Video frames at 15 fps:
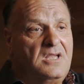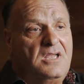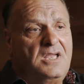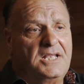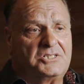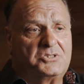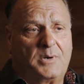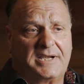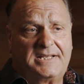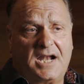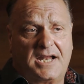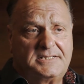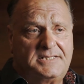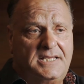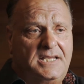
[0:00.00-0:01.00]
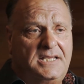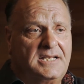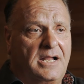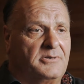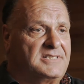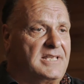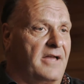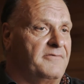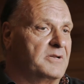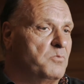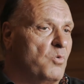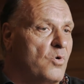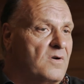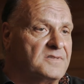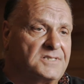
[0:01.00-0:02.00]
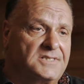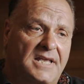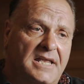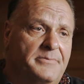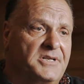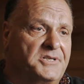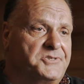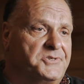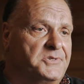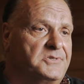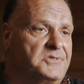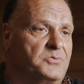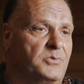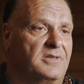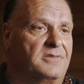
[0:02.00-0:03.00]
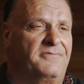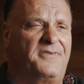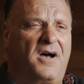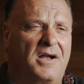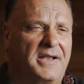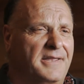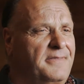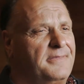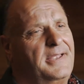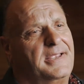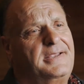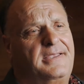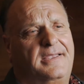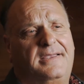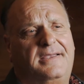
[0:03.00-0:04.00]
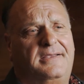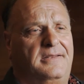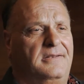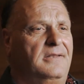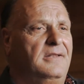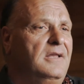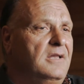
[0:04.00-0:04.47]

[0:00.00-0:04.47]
In 2019, I was having more of the same issues with foggy thinking and